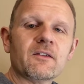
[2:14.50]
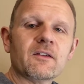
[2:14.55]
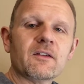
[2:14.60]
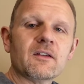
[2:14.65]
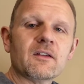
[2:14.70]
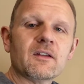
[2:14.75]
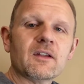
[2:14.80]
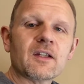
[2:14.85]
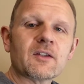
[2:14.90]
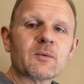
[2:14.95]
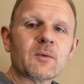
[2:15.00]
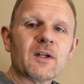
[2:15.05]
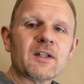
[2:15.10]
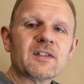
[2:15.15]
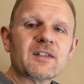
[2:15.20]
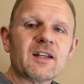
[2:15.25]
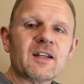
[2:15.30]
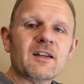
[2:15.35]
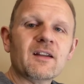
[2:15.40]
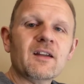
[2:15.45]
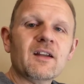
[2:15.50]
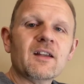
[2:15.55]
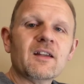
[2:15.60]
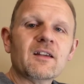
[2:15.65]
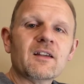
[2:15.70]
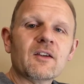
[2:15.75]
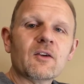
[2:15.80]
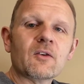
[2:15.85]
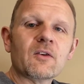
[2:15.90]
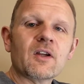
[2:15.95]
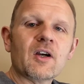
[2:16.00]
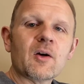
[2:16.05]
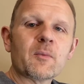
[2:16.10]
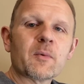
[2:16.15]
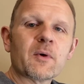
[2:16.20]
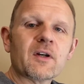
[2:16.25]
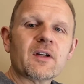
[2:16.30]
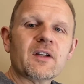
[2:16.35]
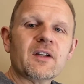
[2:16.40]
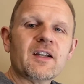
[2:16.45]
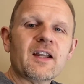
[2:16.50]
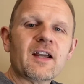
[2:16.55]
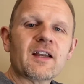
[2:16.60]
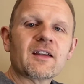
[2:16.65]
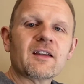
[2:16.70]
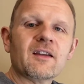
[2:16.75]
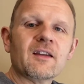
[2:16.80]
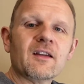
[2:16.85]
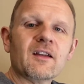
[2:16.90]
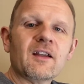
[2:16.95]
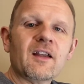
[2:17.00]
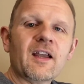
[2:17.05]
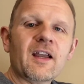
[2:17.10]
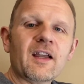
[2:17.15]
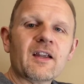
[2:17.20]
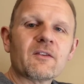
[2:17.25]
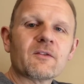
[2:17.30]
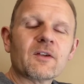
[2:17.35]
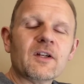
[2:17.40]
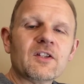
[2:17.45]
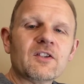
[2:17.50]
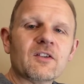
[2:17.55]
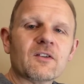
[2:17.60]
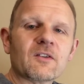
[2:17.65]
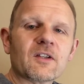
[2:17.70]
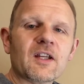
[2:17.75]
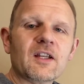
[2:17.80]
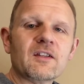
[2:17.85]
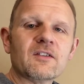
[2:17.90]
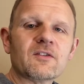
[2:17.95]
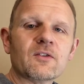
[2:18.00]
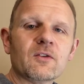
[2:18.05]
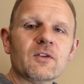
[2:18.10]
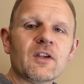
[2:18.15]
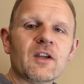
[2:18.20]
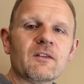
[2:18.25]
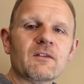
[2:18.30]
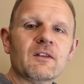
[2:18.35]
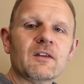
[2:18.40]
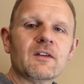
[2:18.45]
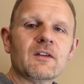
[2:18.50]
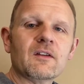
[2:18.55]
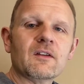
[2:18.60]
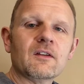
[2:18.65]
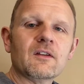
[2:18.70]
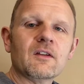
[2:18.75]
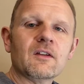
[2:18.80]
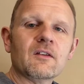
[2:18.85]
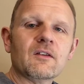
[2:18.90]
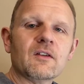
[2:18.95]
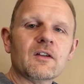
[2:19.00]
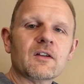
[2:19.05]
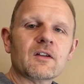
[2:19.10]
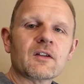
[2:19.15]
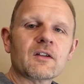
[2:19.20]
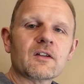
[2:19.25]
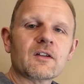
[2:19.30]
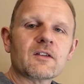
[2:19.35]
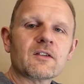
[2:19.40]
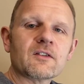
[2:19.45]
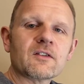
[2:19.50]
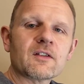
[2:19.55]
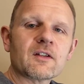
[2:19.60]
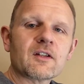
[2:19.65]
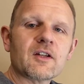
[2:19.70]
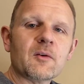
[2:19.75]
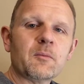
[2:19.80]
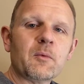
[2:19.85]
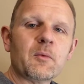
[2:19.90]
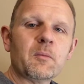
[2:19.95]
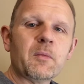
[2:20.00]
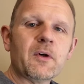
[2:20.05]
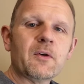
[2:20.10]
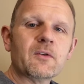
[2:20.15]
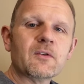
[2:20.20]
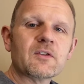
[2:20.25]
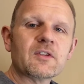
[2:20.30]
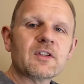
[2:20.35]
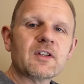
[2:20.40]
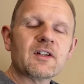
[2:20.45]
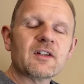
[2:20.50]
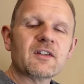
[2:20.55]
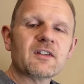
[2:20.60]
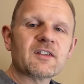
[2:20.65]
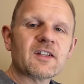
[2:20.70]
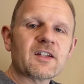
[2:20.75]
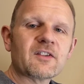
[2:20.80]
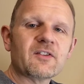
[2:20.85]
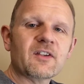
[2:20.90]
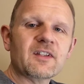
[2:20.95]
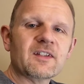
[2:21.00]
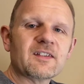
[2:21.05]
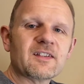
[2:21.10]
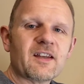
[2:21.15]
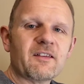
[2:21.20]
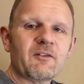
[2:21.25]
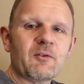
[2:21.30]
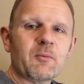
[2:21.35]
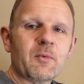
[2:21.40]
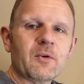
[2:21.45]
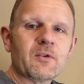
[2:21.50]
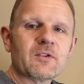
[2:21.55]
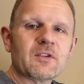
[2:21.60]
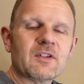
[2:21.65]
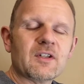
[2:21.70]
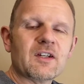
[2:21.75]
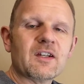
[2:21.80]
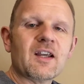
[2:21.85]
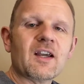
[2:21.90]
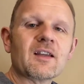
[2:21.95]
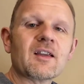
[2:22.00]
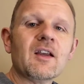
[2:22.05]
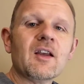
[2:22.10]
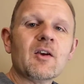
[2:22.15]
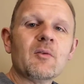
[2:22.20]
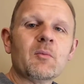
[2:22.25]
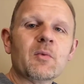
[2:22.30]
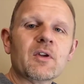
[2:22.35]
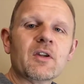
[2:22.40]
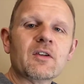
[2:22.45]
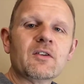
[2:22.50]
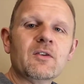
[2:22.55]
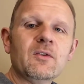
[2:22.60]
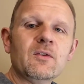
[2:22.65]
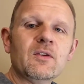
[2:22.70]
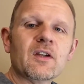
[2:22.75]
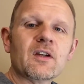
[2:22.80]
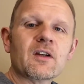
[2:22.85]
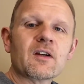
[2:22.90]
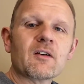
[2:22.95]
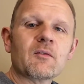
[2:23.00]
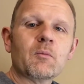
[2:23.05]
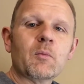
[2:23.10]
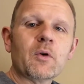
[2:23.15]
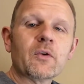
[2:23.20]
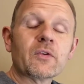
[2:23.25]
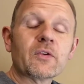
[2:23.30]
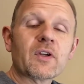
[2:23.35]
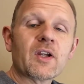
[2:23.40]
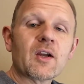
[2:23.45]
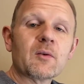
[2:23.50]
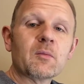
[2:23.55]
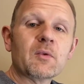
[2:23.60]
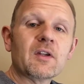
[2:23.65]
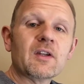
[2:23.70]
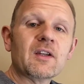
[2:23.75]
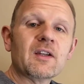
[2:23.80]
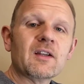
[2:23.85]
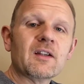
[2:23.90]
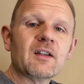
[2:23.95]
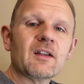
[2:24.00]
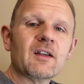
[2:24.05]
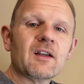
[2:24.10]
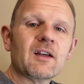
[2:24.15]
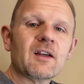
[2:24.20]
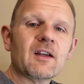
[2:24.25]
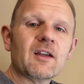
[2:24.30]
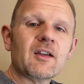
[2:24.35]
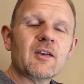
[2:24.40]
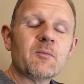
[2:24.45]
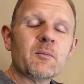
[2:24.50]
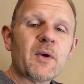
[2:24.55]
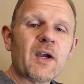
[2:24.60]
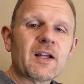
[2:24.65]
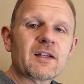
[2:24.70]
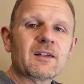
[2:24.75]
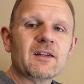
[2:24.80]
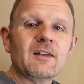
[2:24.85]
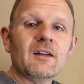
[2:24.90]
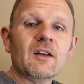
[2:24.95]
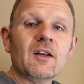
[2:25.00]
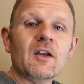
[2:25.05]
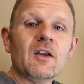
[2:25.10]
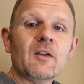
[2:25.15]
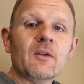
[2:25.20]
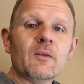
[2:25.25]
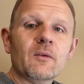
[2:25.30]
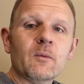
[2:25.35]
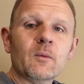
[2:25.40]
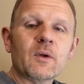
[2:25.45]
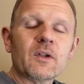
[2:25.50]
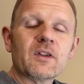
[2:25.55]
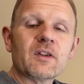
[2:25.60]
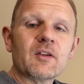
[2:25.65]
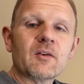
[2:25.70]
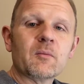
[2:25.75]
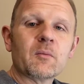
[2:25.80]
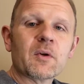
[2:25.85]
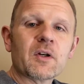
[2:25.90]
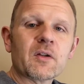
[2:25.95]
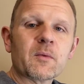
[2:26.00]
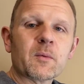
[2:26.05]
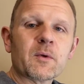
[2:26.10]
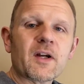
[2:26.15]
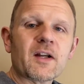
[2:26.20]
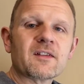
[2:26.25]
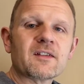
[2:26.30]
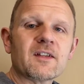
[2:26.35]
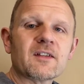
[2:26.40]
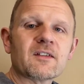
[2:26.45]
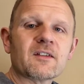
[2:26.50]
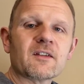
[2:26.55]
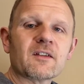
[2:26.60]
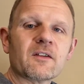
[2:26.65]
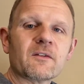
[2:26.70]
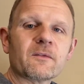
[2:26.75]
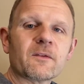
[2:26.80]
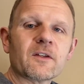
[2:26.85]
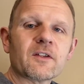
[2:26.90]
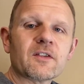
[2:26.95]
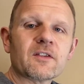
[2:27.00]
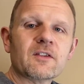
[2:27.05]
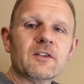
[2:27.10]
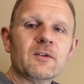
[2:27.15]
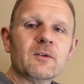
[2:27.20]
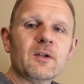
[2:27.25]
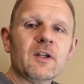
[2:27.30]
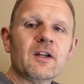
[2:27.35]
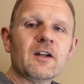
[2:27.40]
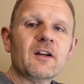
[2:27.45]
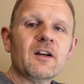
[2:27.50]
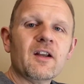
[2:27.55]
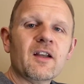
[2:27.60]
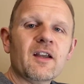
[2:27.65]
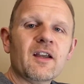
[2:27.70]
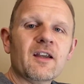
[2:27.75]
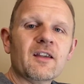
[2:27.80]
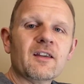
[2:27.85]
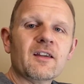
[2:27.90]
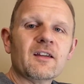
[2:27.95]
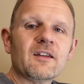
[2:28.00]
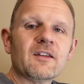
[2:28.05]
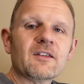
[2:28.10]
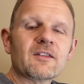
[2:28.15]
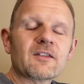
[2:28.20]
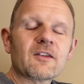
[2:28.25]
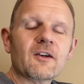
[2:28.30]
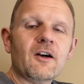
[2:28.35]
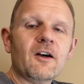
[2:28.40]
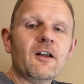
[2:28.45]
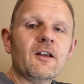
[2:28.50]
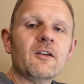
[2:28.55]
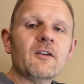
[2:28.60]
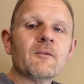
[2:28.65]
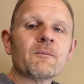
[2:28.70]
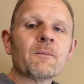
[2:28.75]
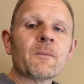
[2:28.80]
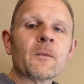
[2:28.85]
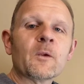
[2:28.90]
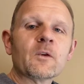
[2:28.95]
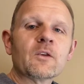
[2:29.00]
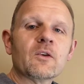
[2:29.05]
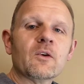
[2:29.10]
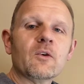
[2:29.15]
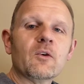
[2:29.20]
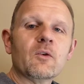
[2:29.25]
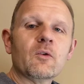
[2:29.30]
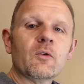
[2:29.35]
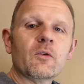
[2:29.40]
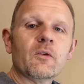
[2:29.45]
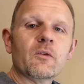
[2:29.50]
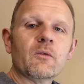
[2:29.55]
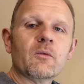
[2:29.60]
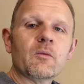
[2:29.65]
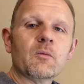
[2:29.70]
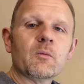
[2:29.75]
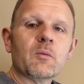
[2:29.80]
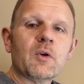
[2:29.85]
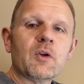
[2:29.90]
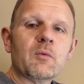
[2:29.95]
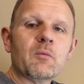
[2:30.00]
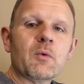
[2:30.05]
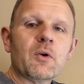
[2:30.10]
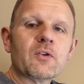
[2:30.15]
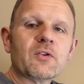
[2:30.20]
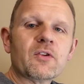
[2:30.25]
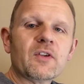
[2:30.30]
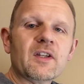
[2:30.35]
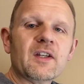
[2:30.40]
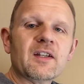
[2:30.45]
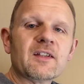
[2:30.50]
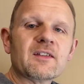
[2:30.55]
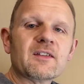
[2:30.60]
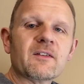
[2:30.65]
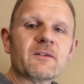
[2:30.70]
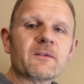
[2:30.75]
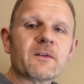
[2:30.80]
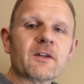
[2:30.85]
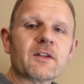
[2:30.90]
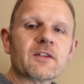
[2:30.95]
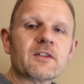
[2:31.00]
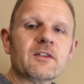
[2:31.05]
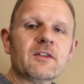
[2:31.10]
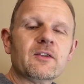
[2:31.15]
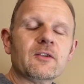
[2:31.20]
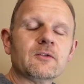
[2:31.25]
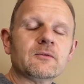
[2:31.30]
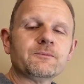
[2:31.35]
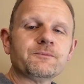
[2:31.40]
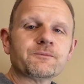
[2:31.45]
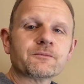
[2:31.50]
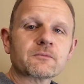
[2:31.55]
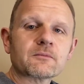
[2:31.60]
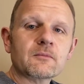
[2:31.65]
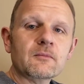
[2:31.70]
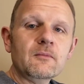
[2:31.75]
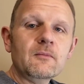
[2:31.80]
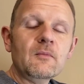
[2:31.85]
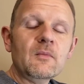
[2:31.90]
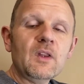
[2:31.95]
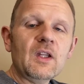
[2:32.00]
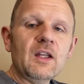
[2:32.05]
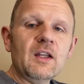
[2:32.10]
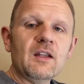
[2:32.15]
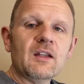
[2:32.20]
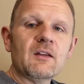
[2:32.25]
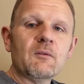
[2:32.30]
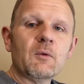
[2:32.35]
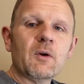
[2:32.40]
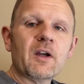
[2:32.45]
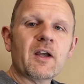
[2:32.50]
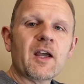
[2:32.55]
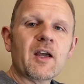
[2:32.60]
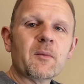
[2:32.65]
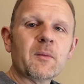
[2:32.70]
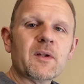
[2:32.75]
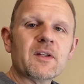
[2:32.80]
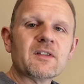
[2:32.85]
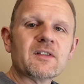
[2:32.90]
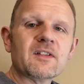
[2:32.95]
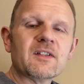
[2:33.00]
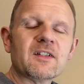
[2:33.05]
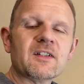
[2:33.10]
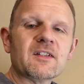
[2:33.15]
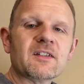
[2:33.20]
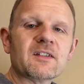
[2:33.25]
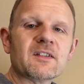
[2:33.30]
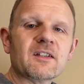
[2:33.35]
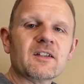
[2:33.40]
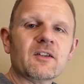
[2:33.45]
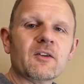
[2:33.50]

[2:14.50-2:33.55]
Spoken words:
that's why I said, the upper neck head region, okay? So you have there's a couple bones here. There's actually 7 bones in the neck, but the 2 that are most commonly impacted with the birth process are the first 2 here and then the skull. So mostly it's the first 2. And then what happens is,